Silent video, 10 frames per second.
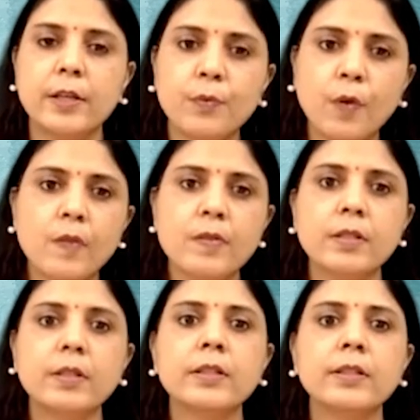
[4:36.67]
involves
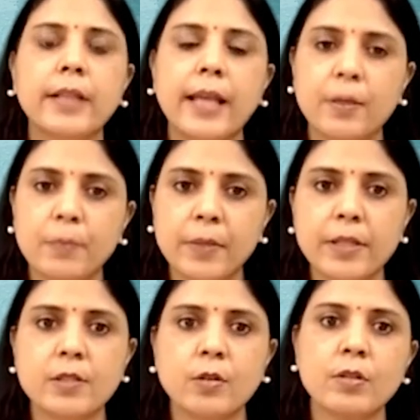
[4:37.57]
certain
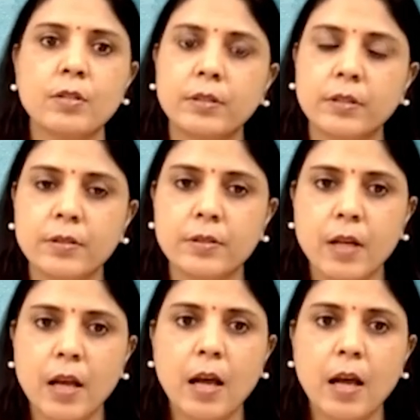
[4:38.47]
elements or certain